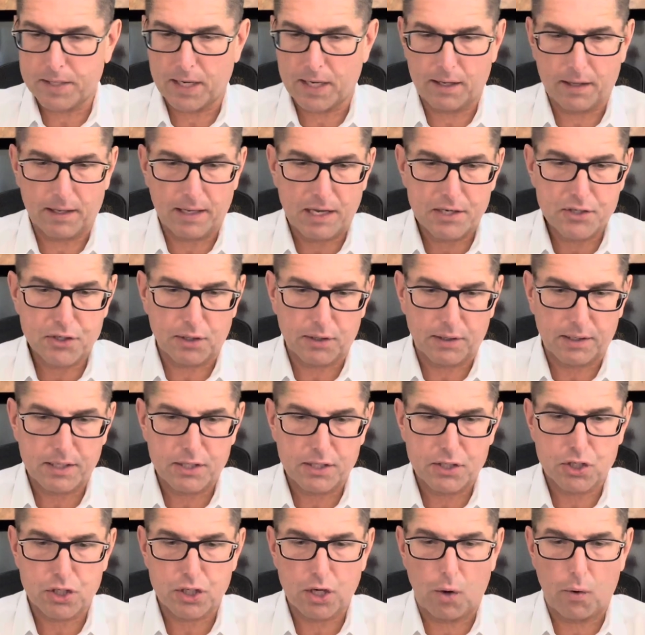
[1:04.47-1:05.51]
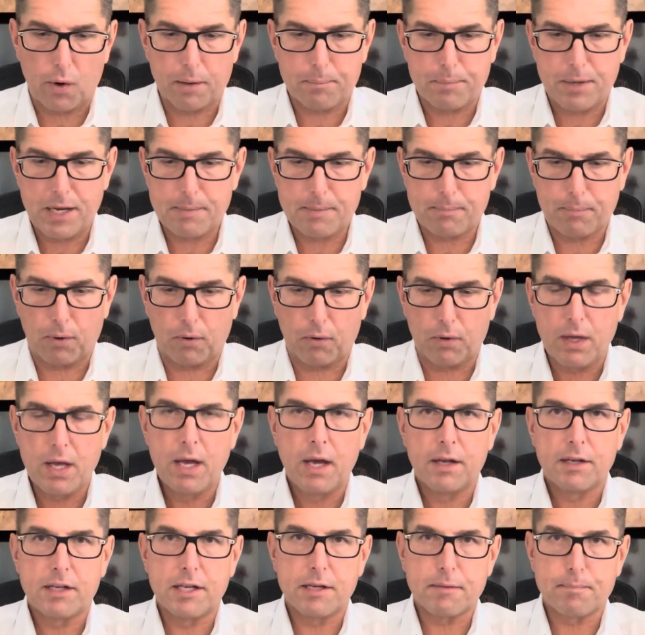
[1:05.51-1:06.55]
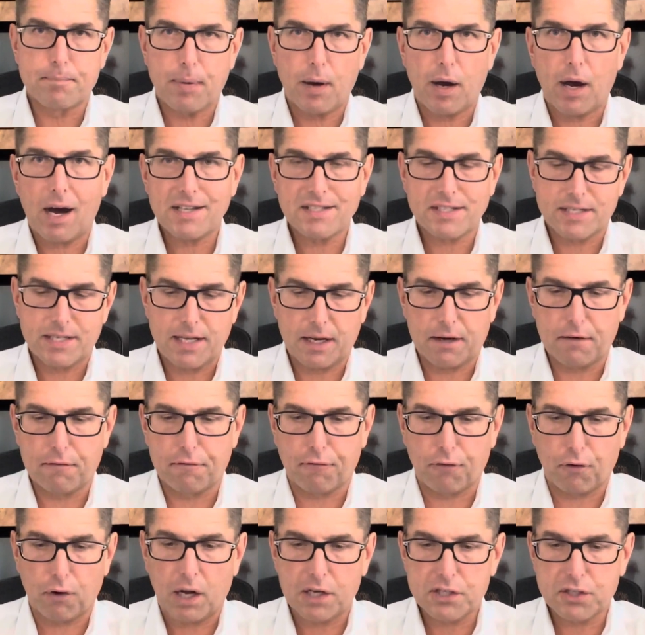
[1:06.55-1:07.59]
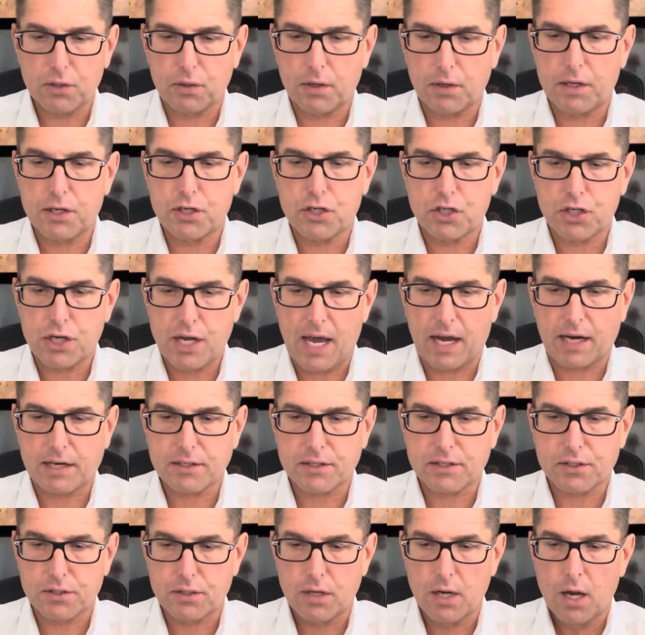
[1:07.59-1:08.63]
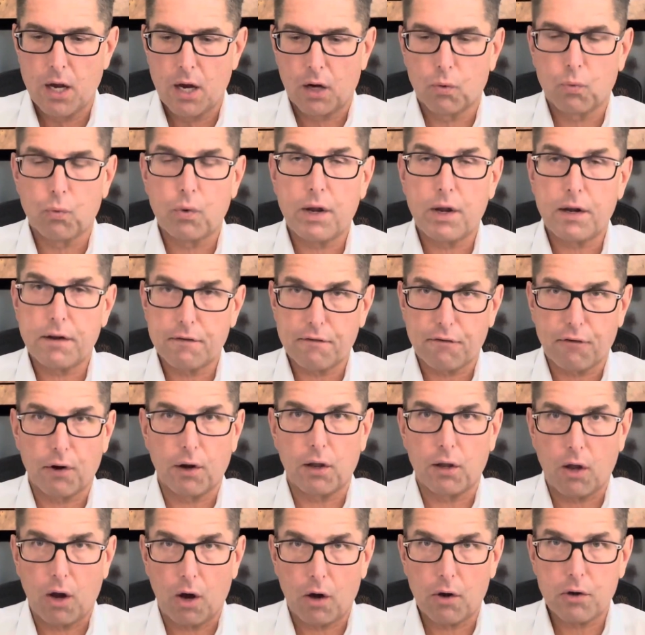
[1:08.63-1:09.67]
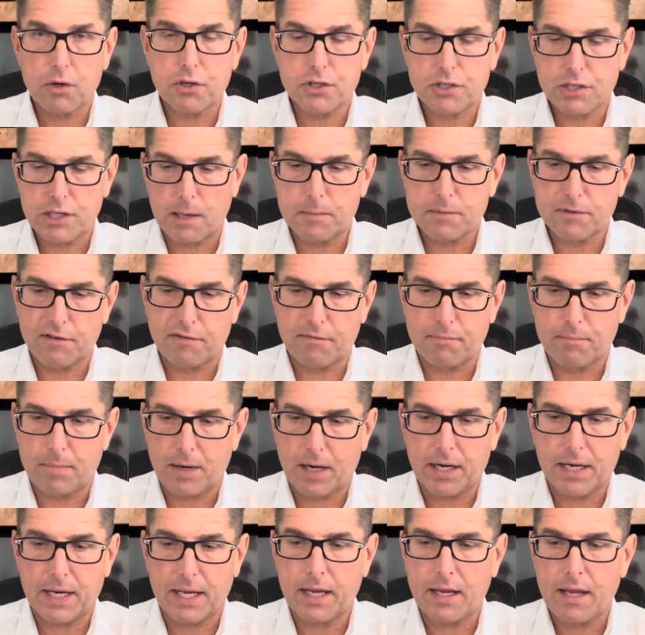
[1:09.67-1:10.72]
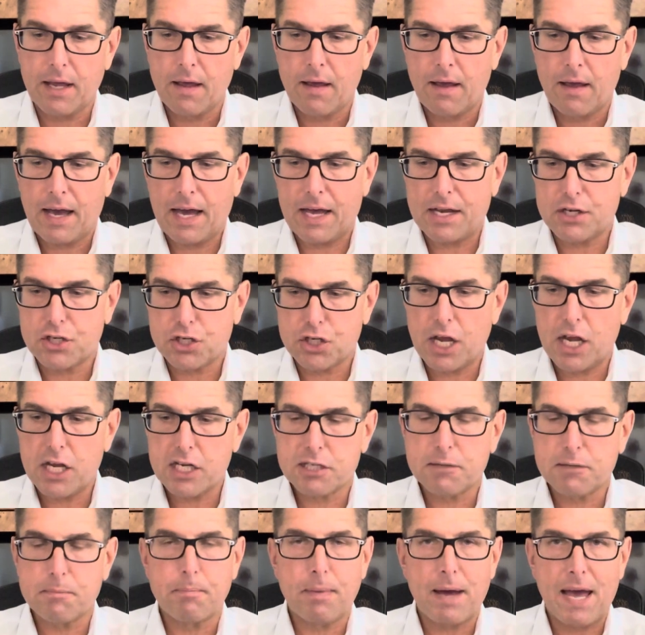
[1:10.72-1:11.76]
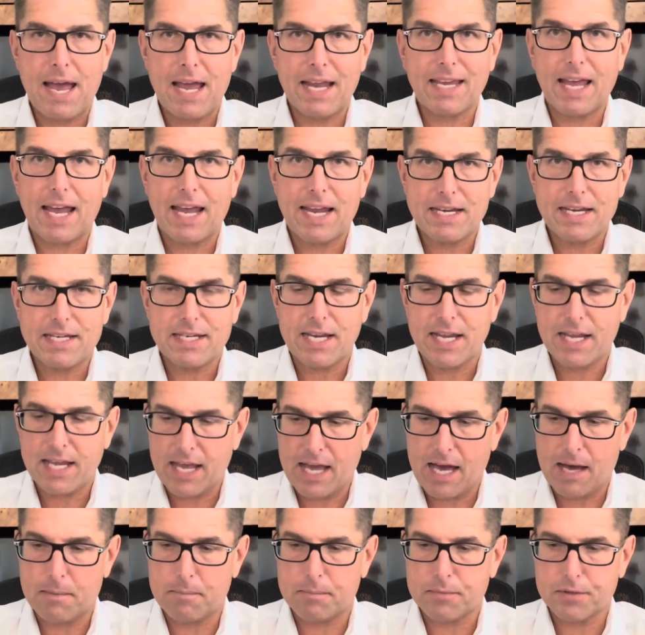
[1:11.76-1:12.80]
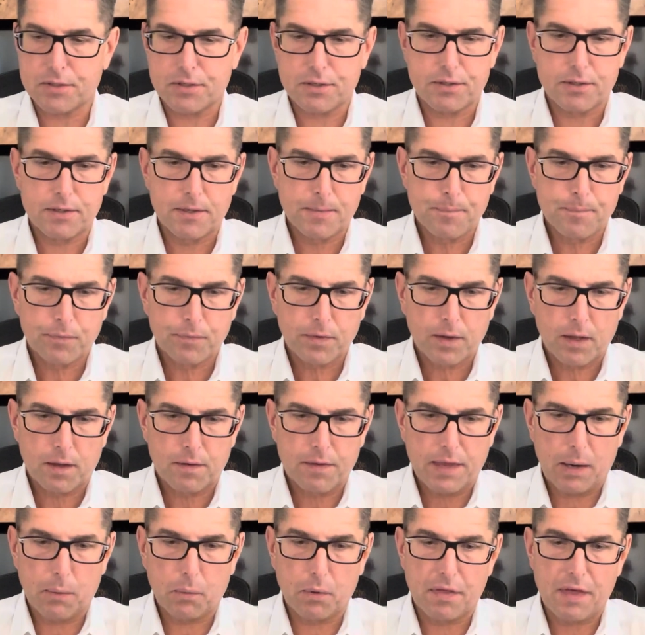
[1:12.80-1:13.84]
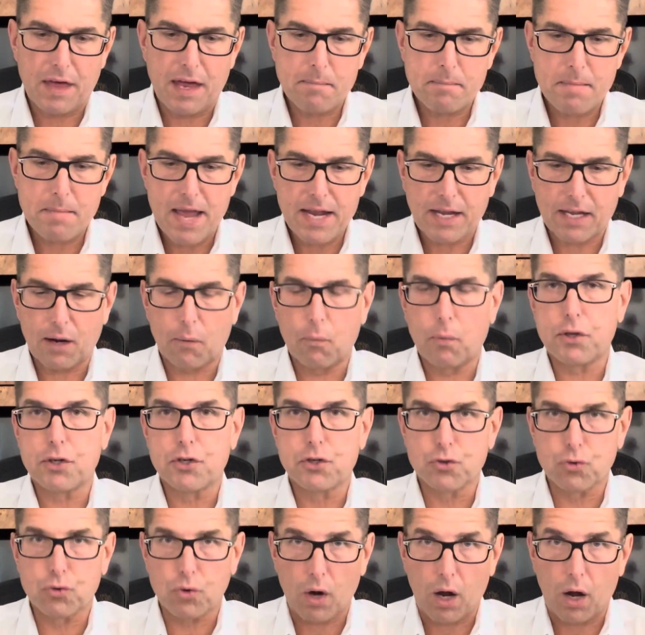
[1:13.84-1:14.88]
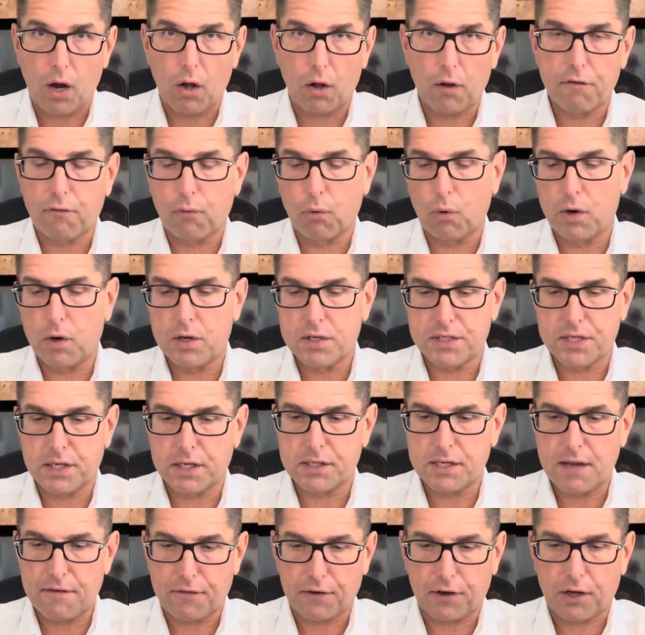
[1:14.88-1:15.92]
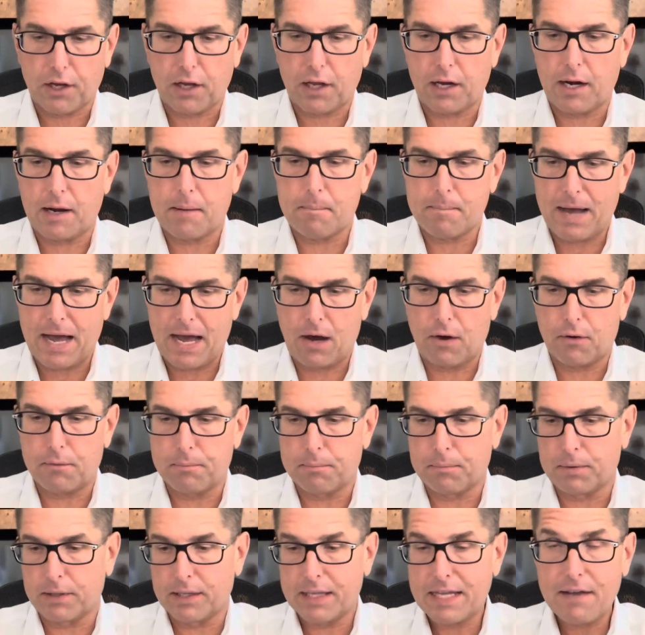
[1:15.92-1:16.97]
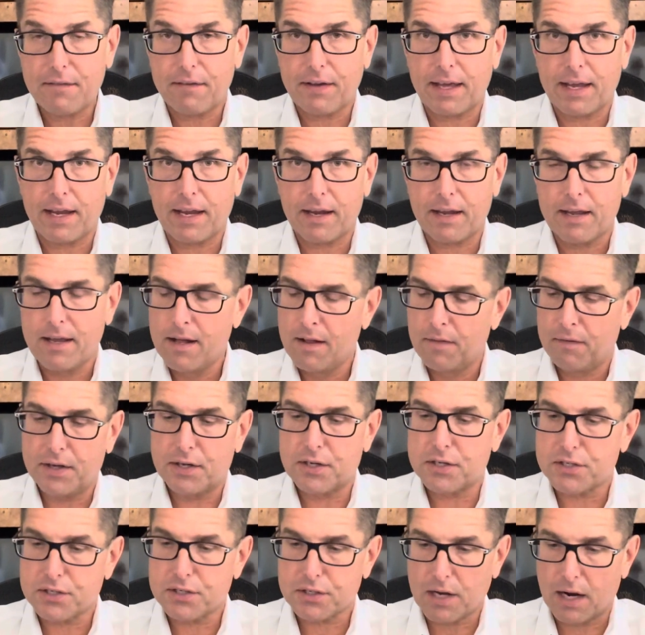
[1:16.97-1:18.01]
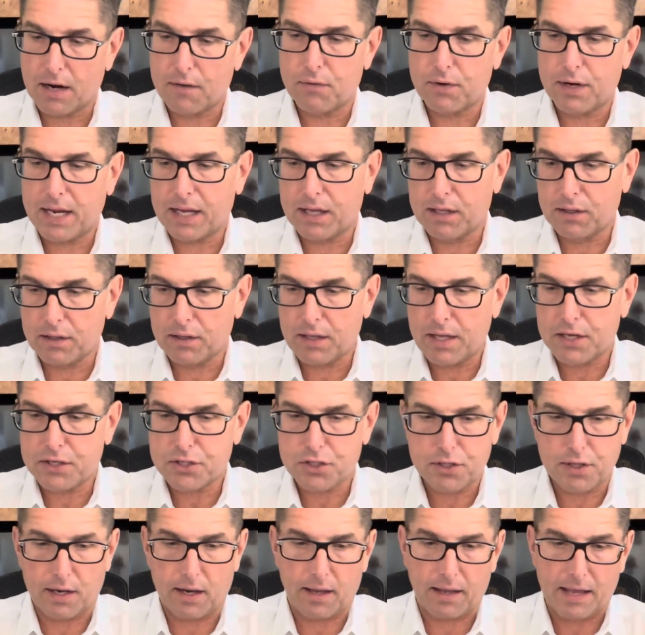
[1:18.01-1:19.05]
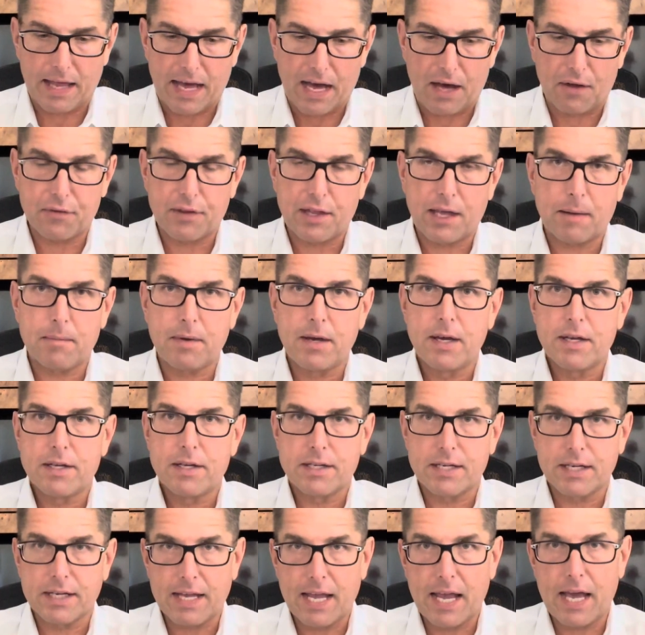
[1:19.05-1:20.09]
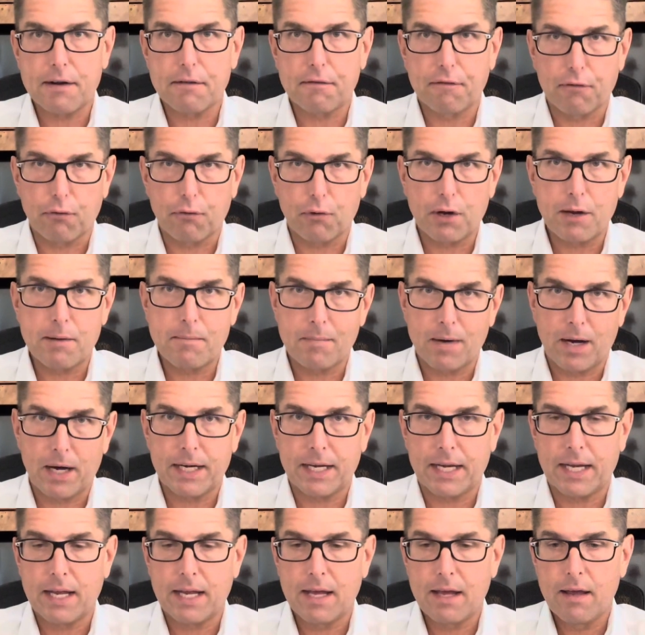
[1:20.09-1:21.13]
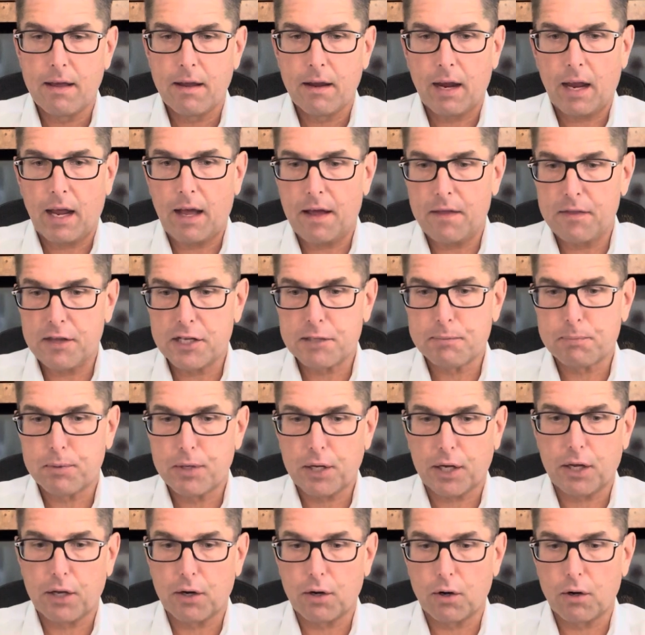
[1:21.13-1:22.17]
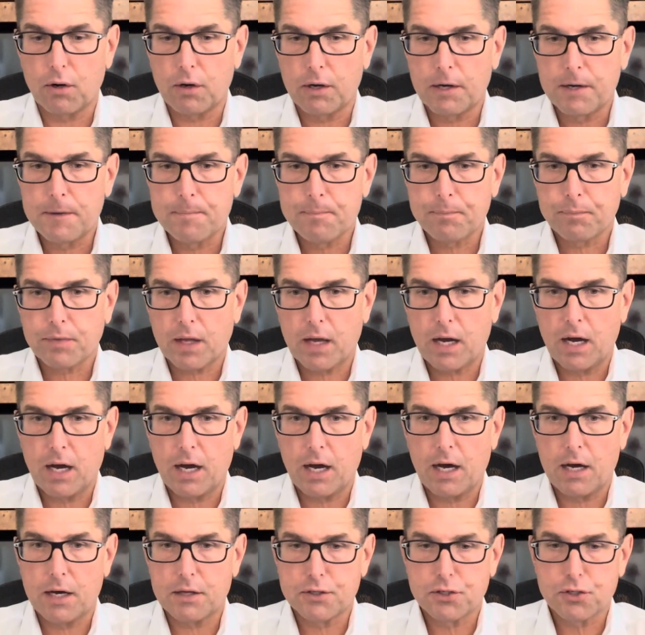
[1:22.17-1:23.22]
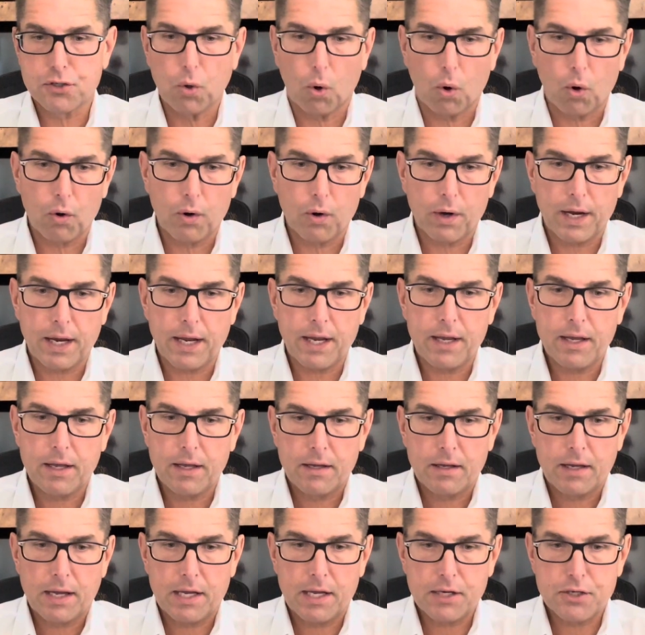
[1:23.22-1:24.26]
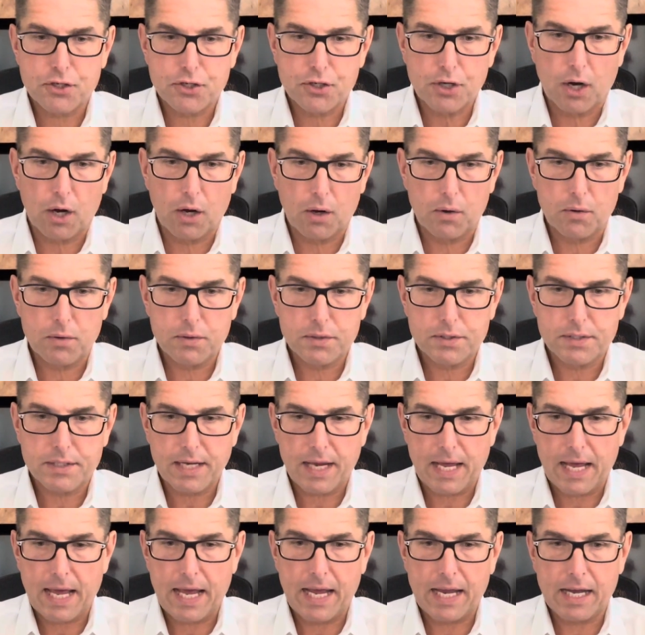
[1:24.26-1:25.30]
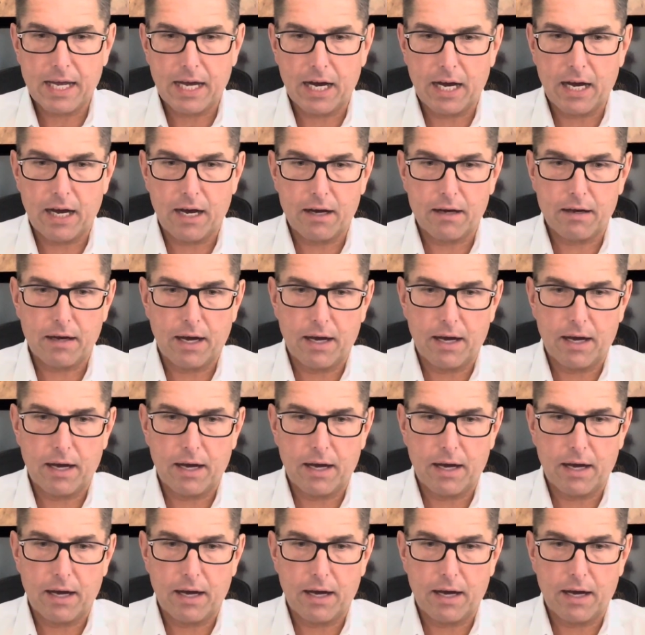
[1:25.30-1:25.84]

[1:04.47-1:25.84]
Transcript: allegedly showing people depositing fraudulent checks written for large sums of money at Chase Bank ATMs. They would then make a withdrawal for a significant amount, believing they discovered a glitch that allowed them to get free money. And in this particular story, it shows a